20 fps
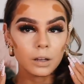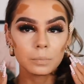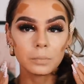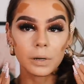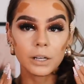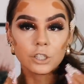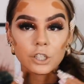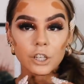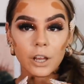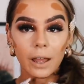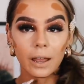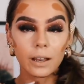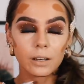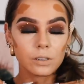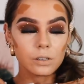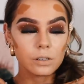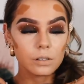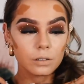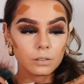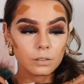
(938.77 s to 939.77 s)
my
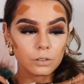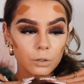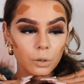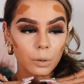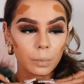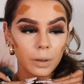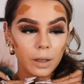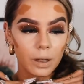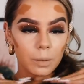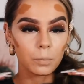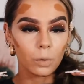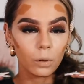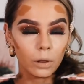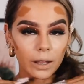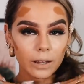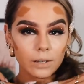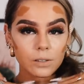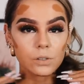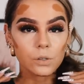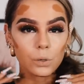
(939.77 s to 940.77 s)
chin to appear more
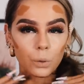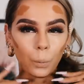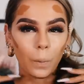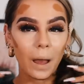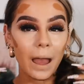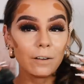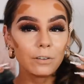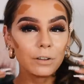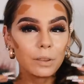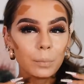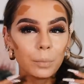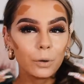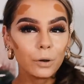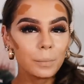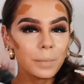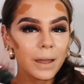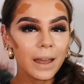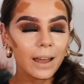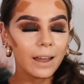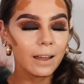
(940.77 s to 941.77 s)
like square at the
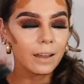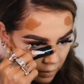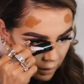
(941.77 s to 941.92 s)
bottom here